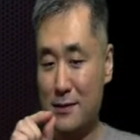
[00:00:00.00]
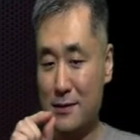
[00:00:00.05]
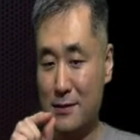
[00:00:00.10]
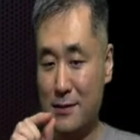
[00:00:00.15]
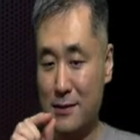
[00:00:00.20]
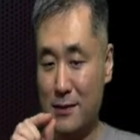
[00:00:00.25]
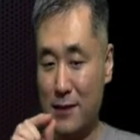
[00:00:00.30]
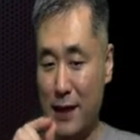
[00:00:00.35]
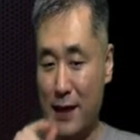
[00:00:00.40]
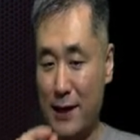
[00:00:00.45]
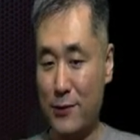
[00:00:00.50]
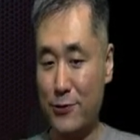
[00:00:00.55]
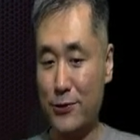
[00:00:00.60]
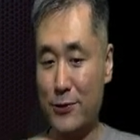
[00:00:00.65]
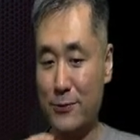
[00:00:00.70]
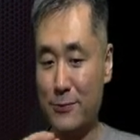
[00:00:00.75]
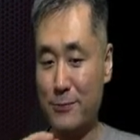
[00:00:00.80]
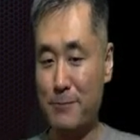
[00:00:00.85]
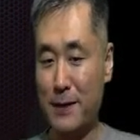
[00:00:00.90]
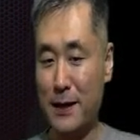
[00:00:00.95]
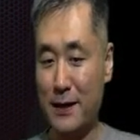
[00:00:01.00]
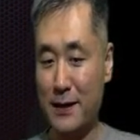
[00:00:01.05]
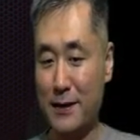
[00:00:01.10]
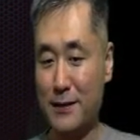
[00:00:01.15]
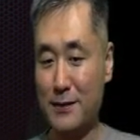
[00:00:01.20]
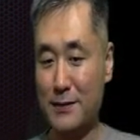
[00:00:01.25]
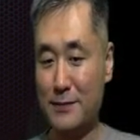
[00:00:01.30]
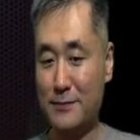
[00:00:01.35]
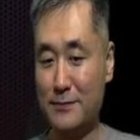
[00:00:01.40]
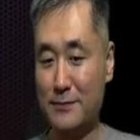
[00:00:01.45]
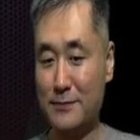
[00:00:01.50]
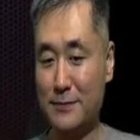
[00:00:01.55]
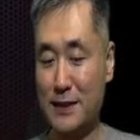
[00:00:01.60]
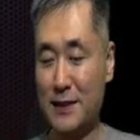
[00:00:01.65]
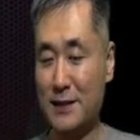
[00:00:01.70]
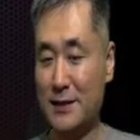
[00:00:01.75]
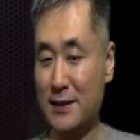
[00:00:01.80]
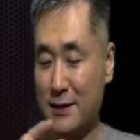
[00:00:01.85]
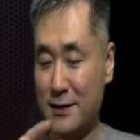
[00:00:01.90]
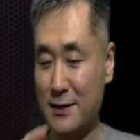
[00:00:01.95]
the area of pain
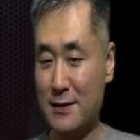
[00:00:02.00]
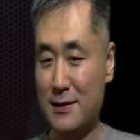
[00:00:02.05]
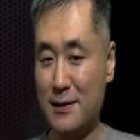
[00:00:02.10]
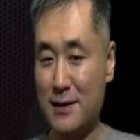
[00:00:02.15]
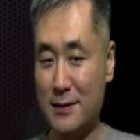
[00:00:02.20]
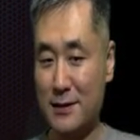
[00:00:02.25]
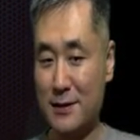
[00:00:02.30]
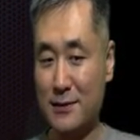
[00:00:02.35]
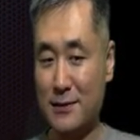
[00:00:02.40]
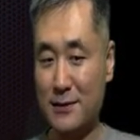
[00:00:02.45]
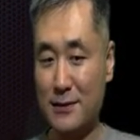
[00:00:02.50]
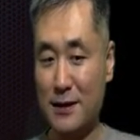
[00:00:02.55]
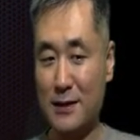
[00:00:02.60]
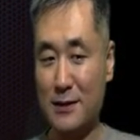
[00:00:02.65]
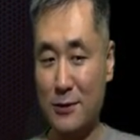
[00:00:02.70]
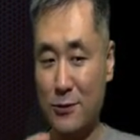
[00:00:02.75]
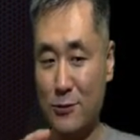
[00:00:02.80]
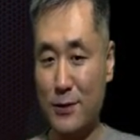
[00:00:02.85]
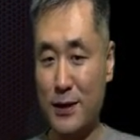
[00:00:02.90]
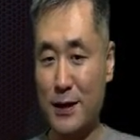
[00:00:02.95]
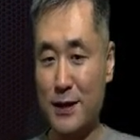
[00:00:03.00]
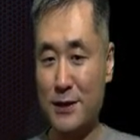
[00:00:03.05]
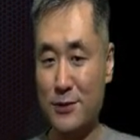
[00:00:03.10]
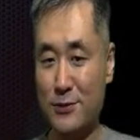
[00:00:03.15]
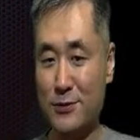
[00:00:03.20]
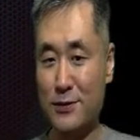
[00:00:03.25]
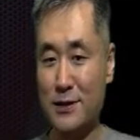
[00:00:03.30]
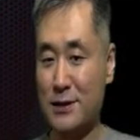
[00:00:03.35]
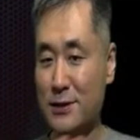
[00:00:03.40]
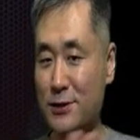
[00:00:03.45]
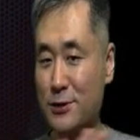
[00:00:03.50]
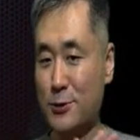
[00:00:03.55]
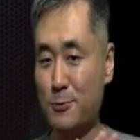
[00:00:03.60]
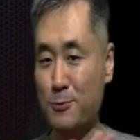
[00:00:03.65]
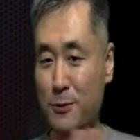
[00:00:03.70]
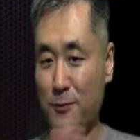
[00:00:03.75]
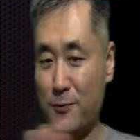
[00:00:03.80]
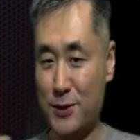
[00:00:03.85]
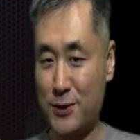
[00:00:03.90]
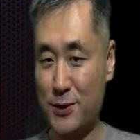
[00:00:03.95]
is clear and location is
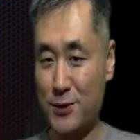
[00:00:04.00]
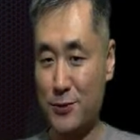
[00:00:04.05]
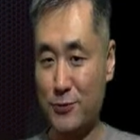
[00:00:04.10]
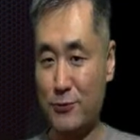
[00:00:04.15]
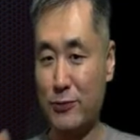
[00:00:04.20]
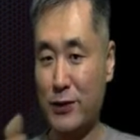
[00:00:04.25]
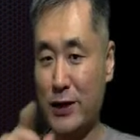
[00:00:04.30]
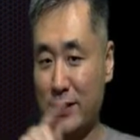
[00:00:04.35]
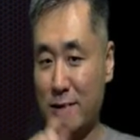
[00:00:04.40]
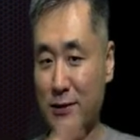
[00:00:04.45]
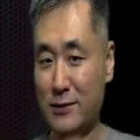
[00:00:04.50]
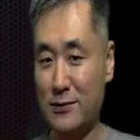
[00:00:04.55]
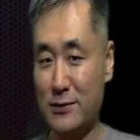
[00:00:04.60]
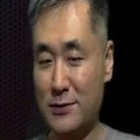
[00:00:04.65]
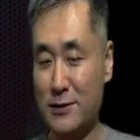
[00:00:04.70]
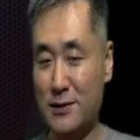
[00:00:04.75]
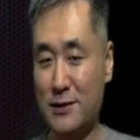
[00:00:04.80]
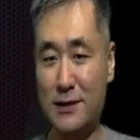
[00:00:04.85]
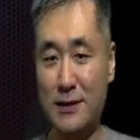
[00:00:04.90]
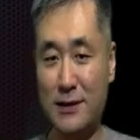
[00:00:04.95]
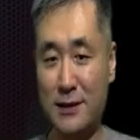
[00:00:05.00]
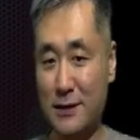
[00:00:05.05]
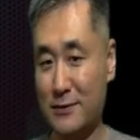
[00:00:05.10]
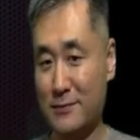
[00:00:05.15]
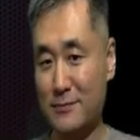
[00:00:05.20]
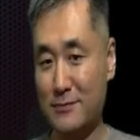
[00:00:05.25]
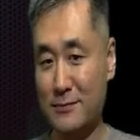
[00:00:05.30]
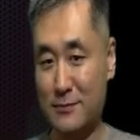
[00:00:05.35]
superficial, right under the skin.